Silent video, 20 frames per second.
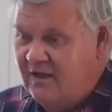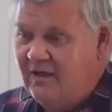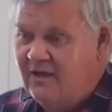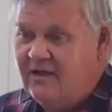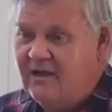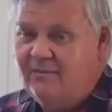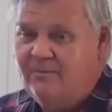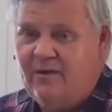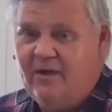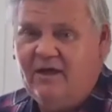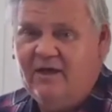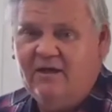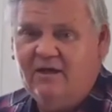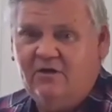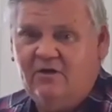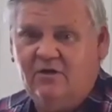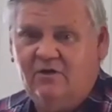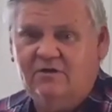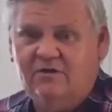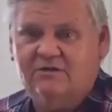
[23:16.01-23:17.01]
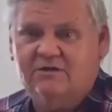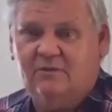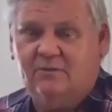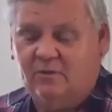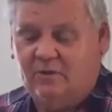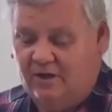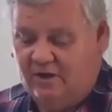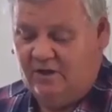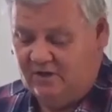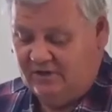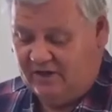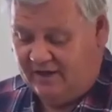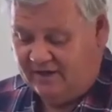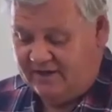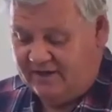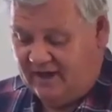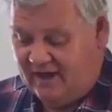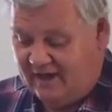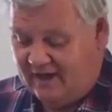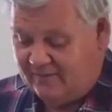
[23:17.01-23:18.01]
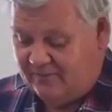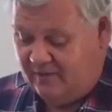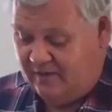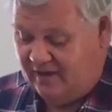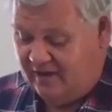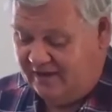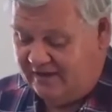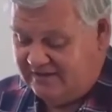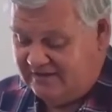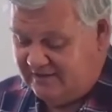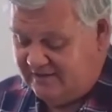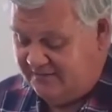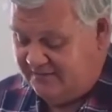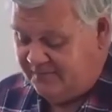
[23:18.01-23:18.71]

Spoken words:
Now, Peter calls the world a dark place.